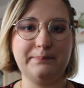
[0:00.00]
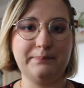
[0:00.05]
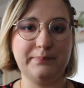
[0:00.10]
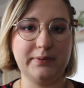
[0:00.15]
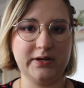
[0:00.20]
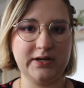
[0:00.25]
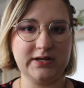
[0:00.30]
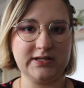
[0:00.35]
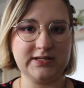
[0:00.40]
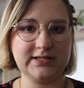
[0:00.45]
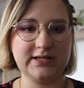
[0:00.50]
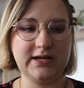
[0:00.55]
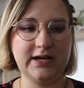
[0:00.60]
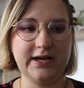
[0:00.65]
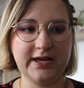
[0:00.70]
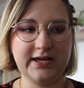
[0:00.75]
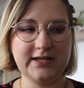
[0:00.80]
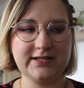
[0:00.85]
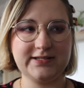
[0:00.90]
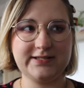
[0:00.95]
But I
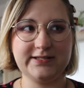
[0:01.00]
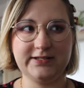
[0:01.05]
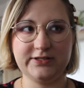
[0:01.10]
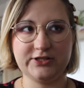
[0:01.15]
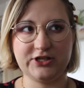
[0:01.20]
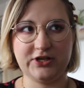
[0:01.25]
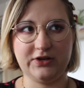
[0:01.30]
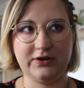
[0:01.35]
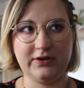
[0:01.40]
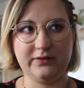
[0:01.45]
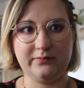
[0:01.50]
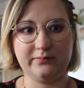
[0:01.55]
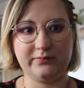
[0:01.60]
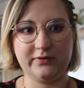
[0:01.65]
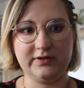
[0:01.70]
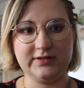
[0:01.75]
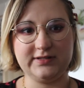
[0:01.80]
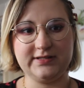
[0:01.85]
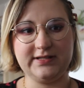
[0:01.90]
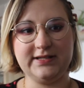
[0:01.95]
can still show you the
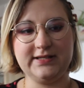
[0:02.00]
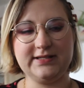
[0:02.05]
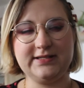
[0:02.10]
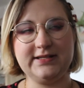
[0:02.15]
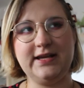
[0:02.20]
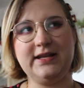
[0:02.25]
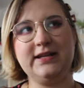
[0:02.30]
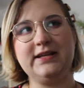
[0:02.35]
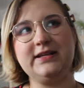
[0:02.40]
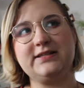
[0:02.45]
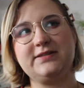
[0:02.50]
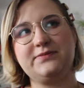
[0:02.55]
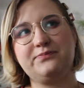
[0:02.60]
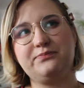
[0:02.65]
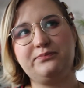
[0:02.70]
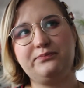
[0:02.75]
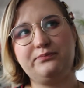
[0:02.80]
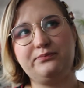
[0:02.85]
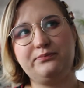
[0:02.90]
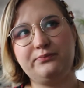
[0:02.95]
process and it's
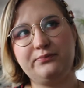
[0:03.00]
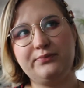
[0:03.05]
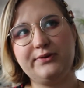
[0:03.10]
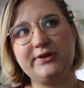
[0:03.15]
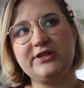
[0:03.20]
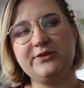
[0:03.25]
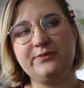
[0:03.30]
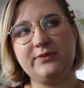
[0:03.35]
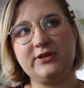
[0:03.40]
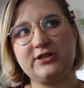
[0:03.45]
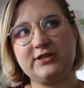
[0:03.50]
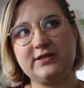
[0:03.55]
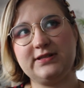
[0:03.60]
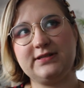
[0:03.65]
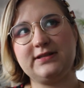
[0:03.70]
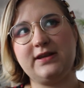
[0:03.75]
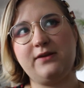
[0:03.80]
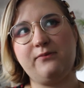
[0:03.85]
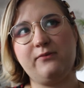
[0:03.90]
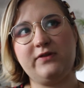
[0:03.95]
pretty much the
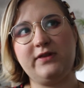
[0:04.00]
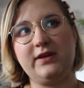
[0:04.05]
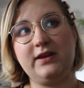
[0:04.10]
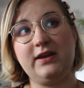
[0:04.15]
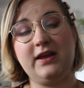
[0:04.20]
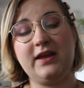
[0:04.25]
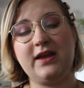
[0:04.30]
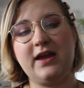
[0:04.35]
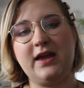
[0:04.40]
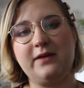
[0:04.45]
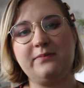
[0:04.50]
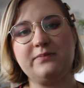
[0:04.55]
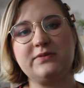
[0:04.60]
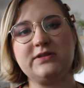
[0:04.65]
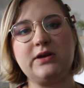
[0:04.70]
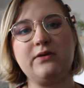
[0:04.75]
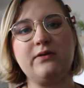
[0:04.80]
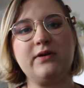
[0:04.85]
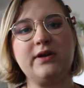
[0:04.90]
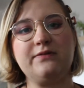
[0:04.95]
same with any cape,
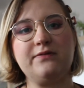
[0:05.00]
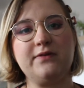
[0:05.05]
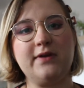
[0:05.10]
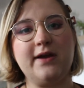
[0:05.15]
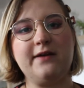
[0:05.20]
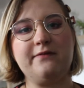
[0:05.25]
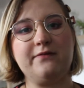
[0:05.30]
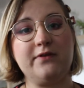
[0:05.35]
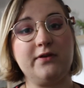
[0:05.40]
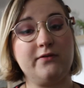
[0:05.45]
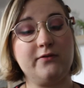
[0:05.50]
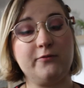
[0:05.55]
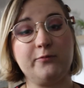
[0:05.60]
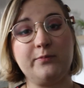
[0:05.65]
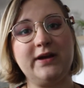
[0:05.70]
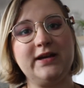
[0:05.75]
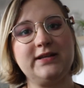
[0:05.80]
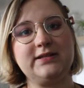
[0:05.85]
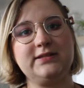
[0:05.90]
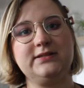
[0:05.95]
so if you have your own
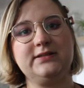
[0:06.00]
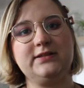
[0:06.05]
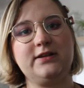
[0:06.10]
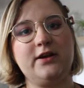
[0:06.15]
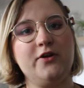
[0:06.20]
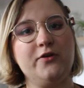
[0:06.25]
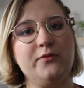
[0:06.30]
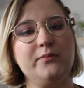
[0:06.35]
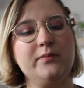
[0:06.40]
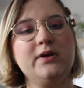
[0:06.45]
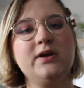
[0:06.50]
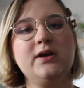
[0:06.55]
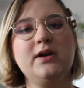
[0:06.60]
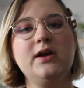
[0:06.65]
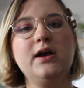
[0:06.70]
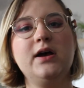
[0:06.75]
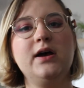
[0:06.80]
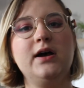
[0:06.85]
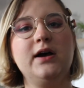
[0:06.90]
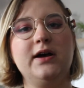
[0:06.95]
pattern at home,
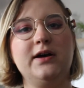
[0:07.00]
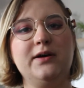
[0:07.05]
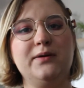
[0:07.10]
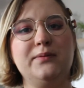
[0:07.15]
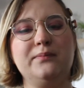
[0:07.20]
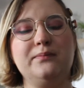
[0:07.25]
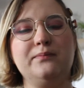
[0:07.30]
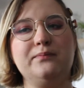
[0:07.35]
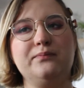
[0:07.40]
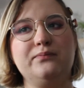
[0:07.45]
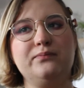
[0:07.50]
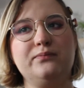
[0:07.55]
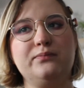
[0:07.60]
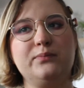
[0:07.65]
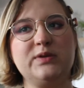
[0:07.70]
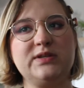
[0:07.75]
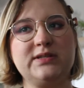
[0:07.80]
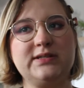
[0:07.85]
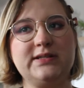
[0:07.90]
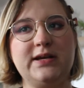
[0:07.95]
um,
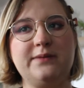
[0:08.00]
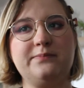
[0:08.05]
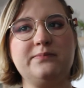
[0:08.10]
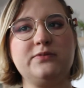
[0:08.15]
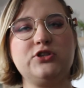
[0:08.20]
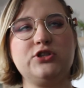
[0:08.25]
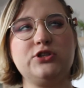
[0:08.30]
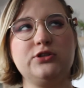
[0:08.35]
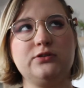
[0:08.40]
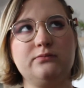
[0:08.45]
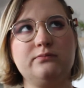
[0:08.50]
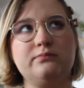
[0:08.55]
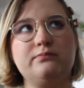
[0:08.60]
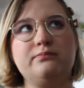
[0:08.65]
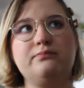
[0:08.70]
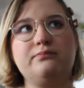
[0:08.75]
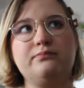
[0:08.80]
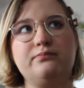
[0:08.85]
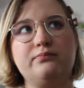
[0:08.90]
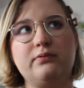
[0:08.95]
the steps should
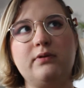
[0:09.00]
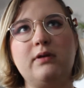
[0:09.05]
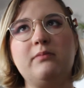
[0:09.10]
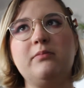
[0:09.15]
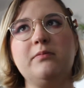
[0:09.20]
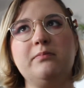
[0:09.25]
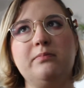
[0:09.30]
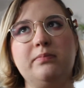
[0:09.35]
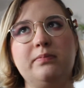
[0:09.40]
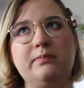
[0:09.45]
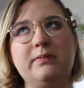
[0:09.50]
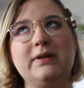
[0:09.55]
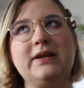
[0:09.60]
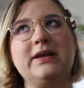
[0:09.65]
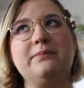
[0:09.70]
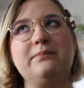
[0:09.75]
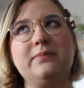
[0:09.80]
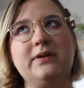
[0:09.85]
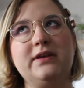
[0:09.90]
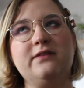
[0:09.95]

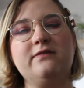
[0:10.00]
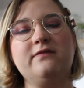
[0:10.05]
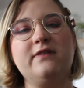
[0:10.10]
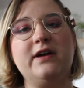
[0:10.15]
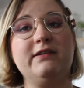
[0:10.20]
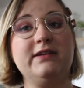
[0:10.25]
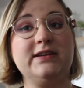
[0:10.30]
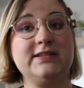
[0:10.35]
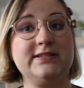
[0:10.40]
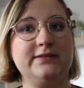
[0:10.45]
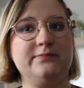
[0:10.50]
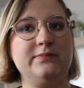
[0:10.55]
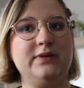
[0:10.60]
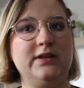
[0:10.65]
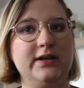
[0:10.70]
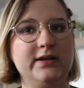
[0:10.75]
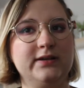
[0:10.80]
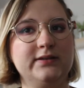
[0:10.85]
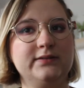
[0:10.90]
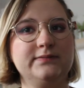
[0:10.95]
probably be very
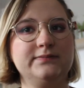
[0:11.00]
similar.